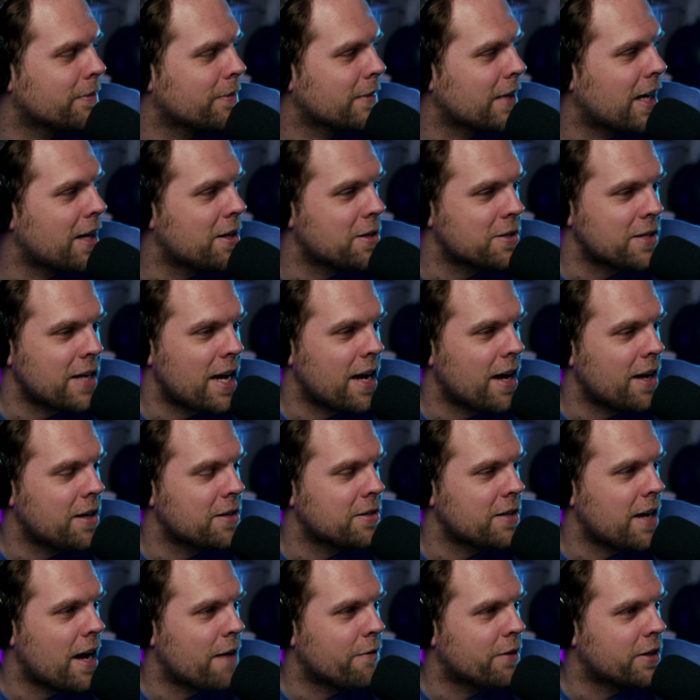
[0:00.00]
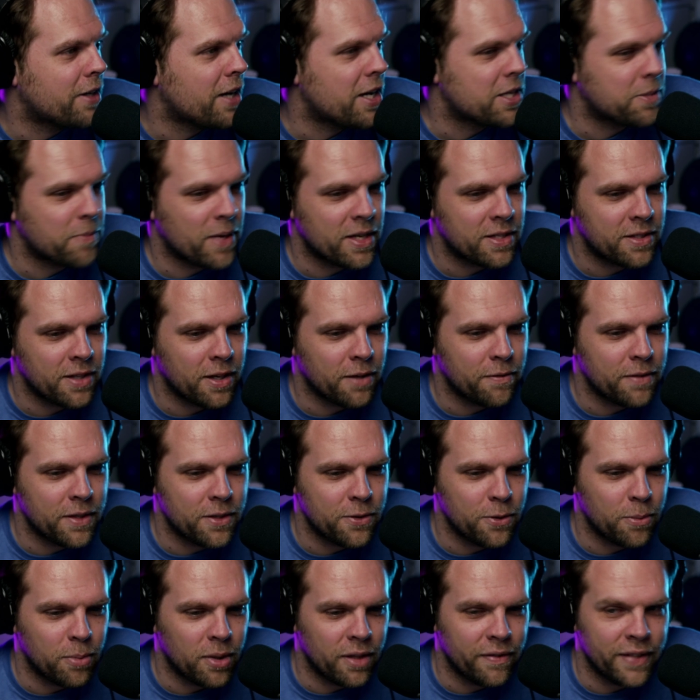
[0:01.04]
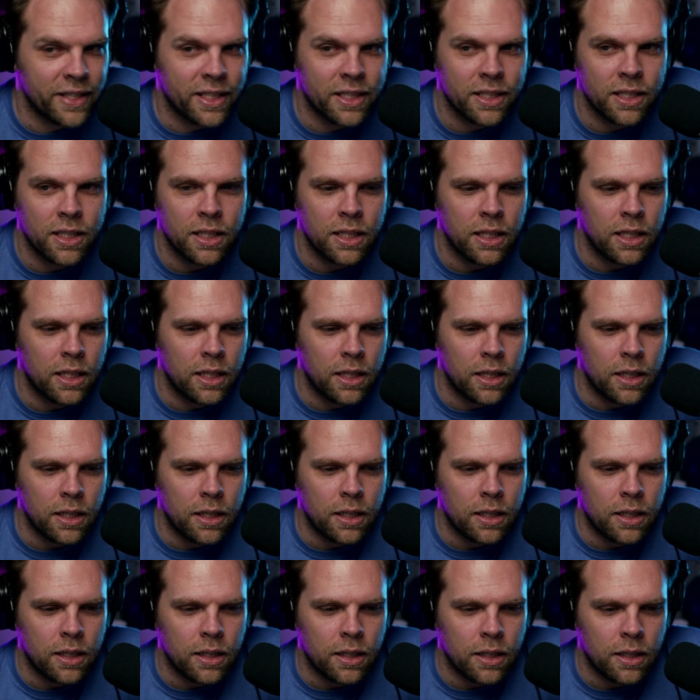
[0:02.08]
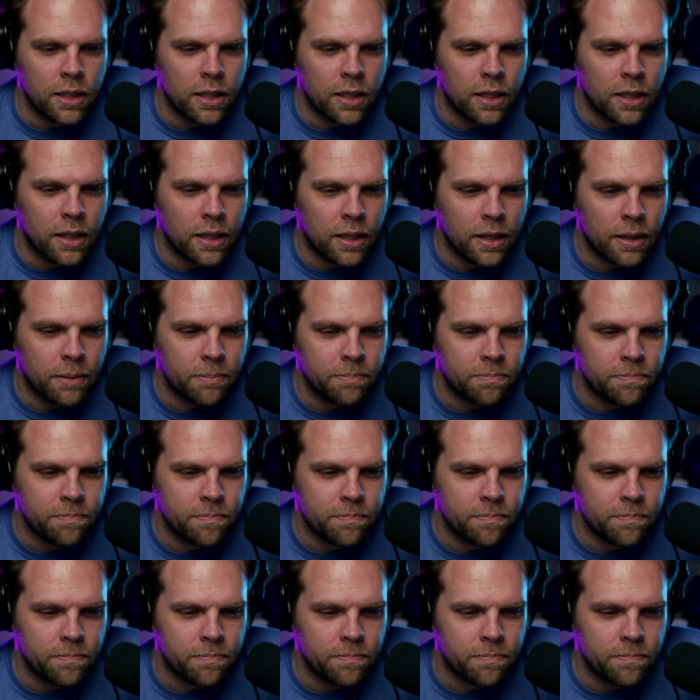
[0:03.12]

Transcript: just advertised myself into oblivion. So